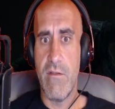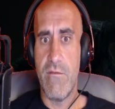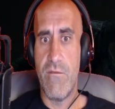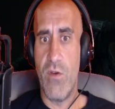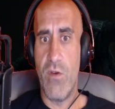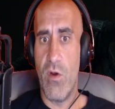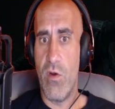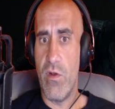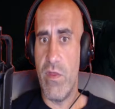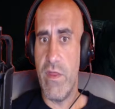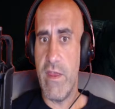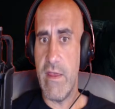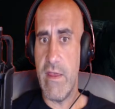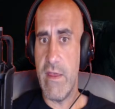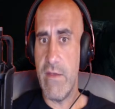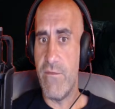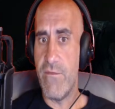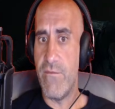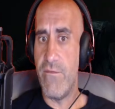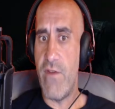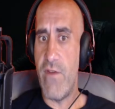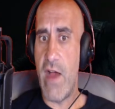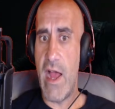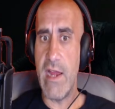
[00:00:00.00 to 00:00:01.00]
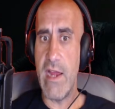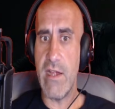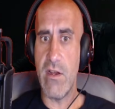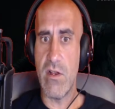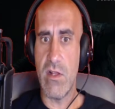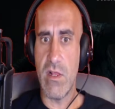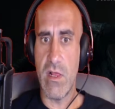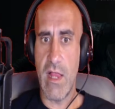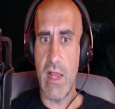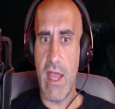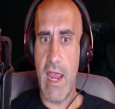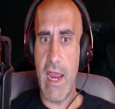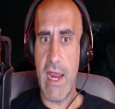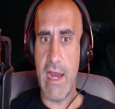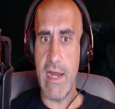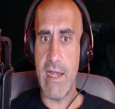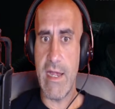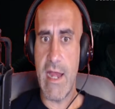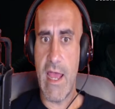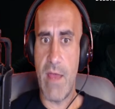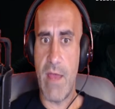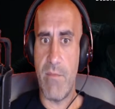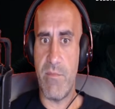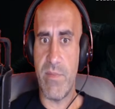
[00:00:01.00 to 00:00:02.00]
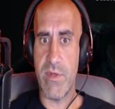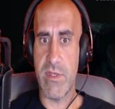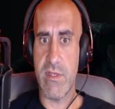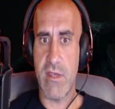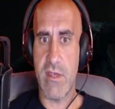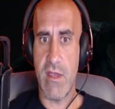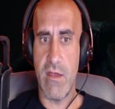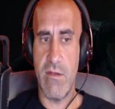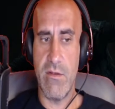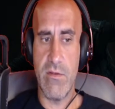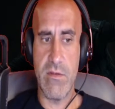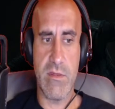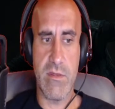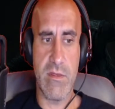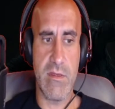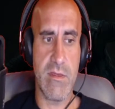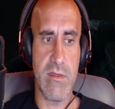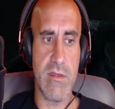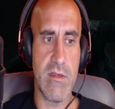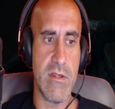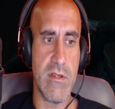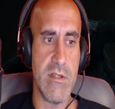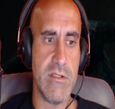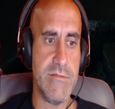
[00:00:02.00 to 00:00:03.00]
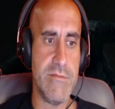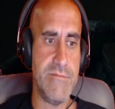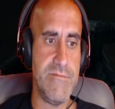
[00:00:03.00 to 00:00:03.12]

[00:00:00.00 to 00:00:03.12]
for the final 8 episodes.